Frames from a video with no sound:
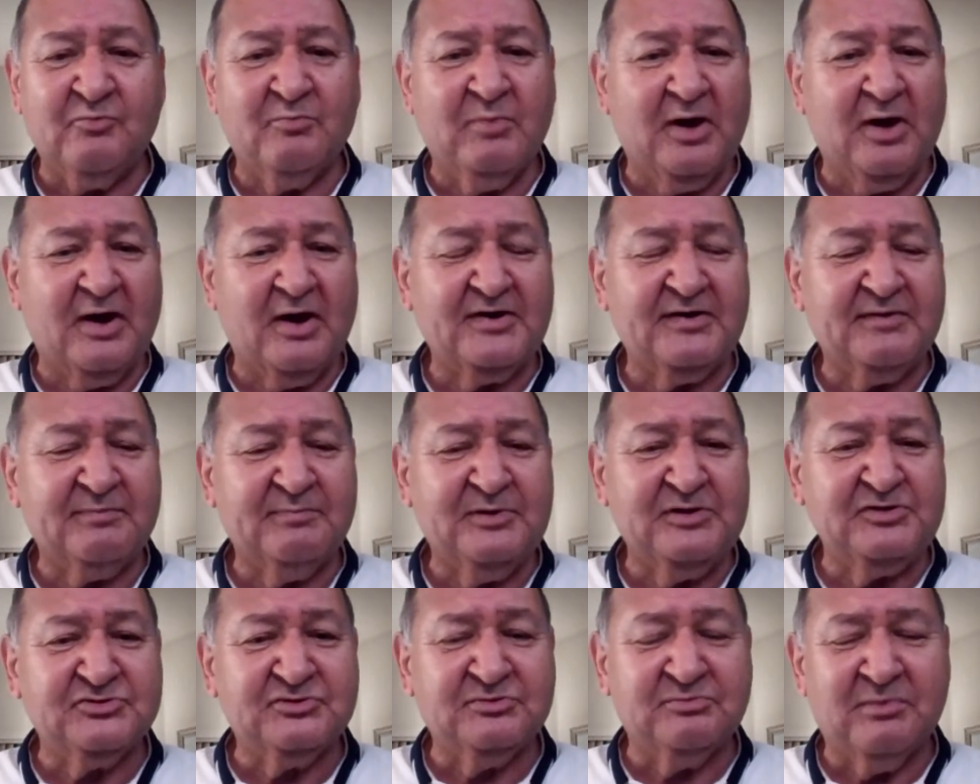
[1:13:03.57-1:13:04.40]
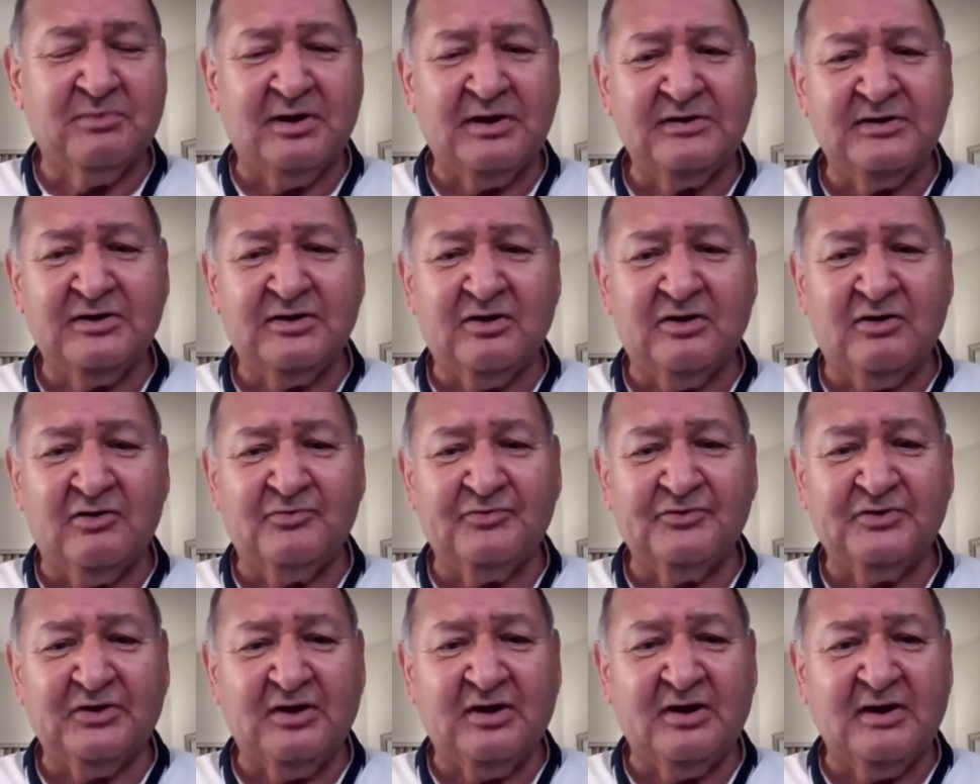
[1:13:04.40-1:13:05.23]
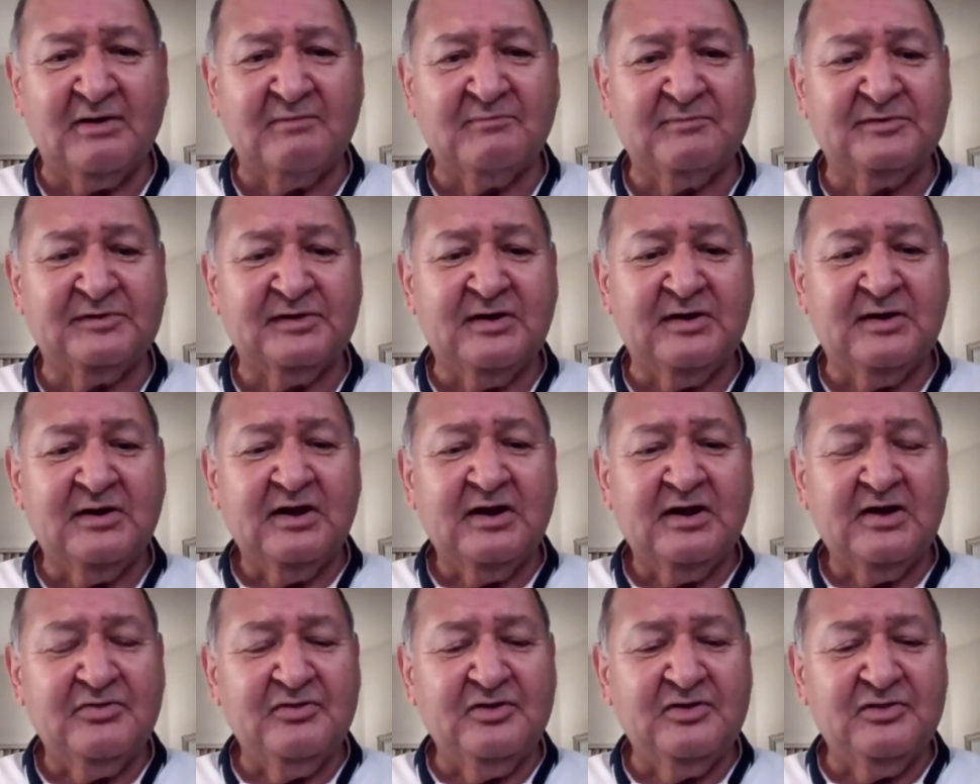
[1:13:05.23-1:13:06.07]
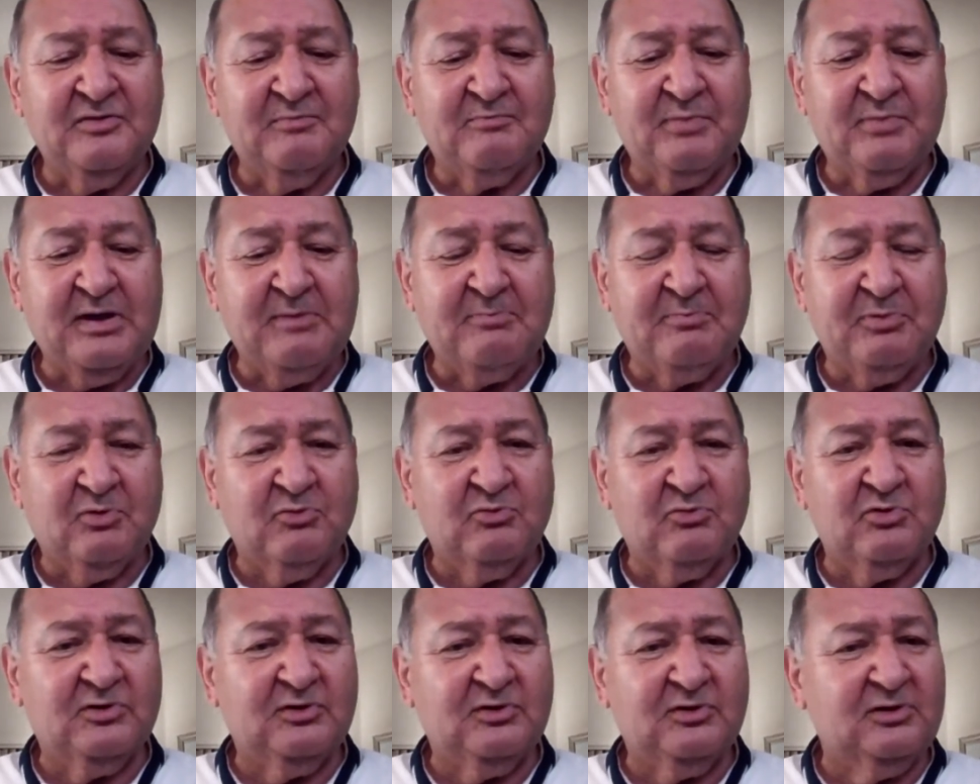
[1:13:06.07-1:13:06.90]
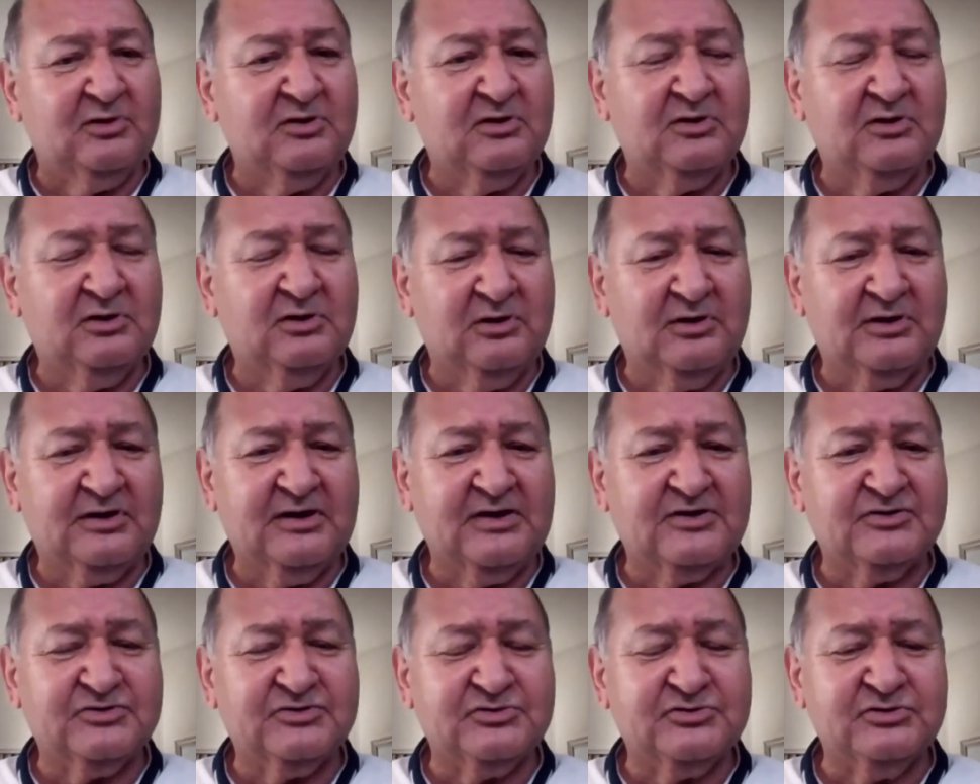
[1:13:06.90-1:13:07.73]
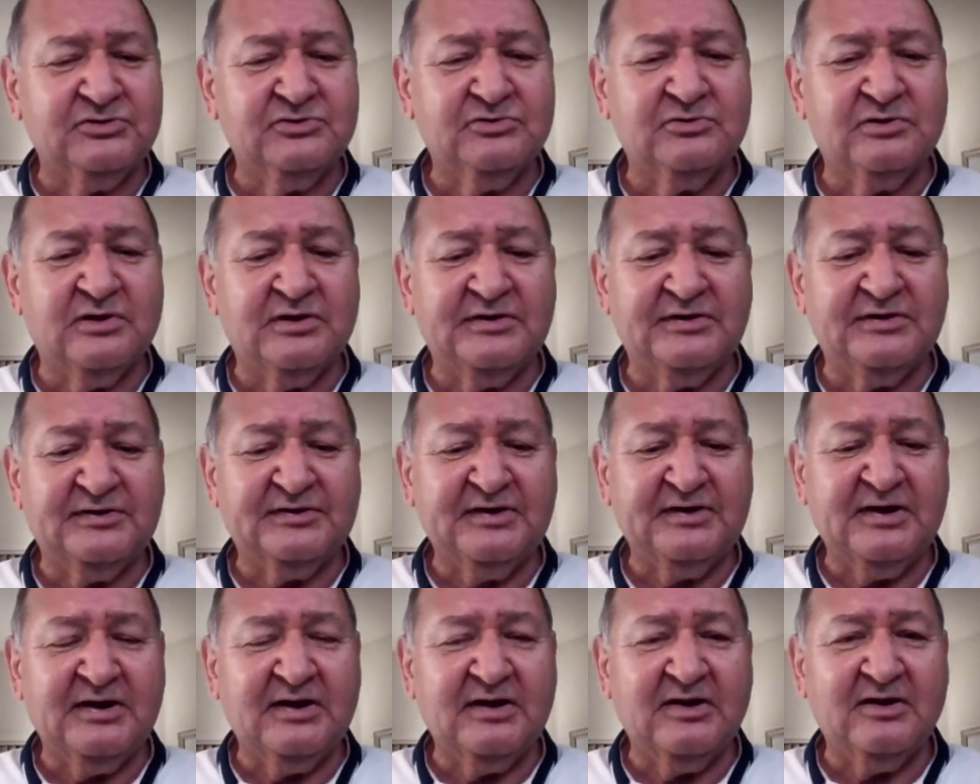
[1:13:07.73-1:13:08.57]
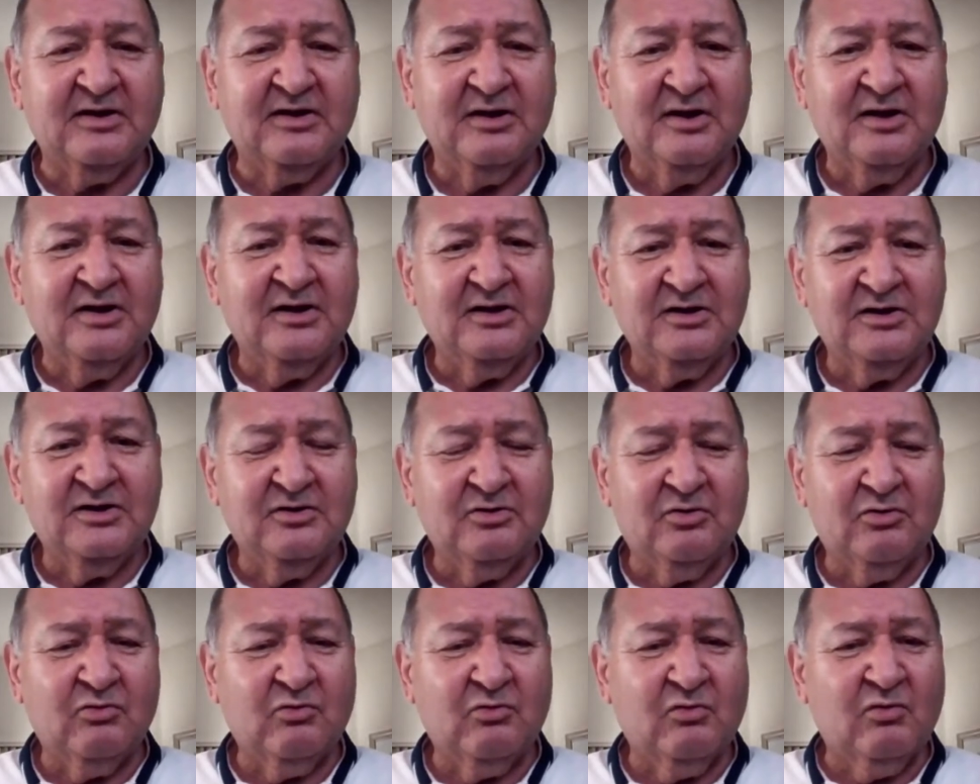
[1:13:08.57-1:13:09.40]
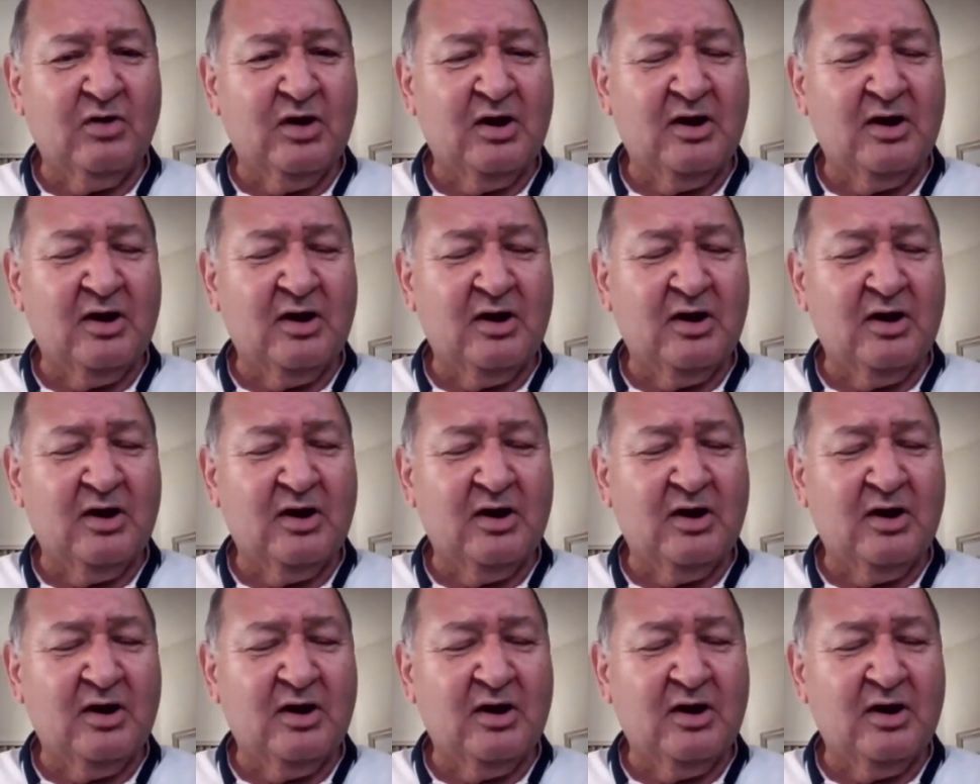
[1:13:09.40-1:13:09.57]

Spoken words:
through body, speech, and mind at all times. And then the people will look at you and say, you know,